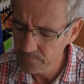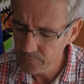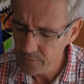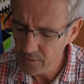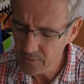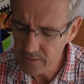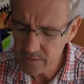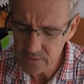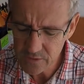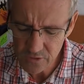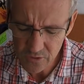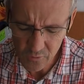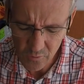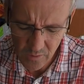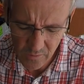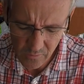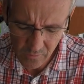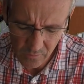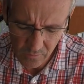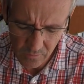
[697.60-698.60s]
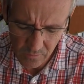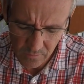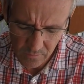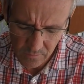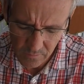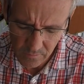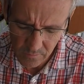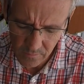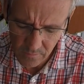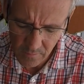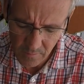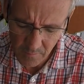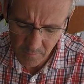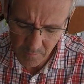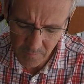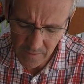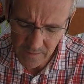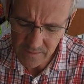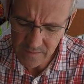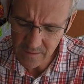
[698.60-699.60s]
I think it's squirrel,
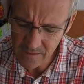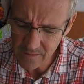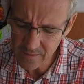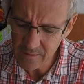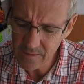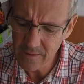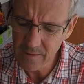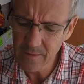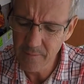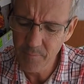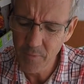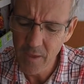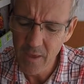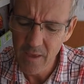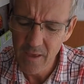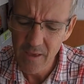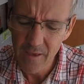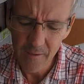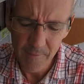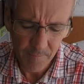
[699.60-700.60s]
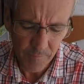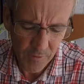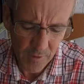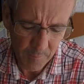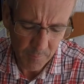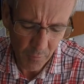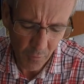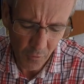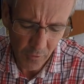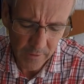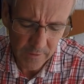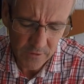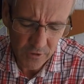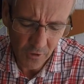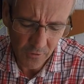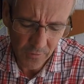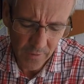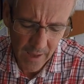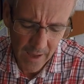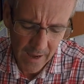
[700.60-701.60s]
but the point
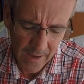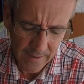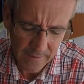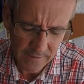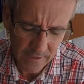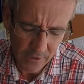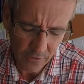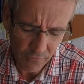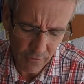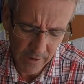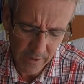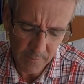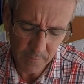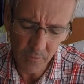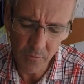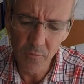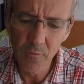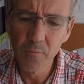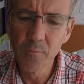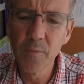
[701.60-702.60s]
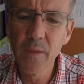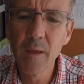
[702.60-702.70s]
on that is incredible.